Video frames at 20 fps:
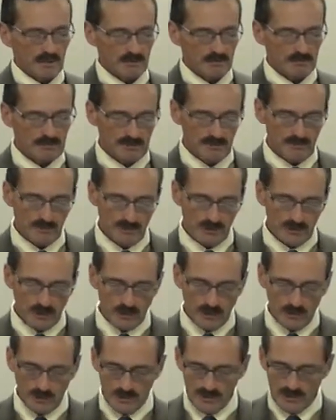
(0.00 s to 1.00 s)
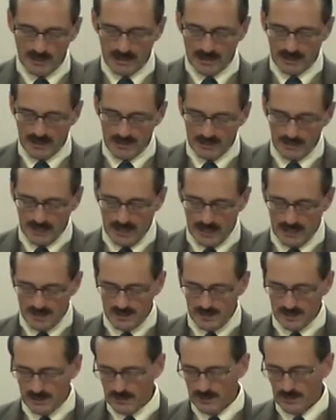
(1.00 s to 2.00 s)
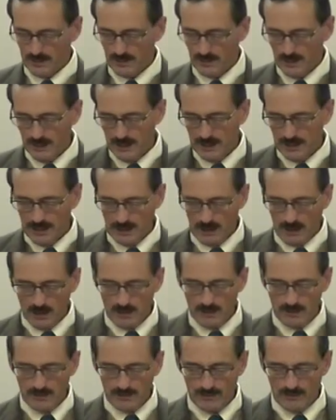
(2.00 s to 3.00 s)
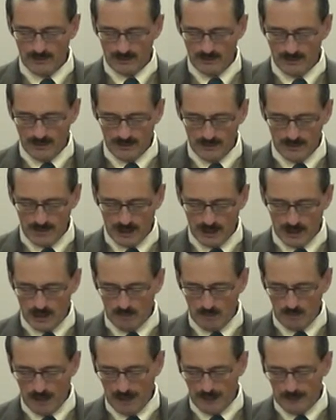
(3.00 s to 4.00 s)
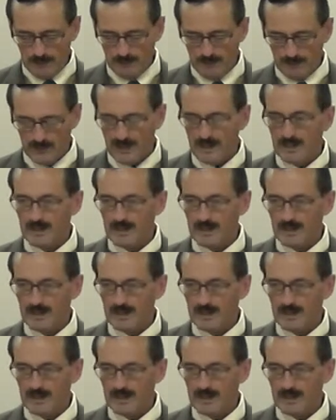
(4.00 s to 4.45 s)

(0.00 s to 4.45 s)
of the girls and the other guys in our in our dig spot,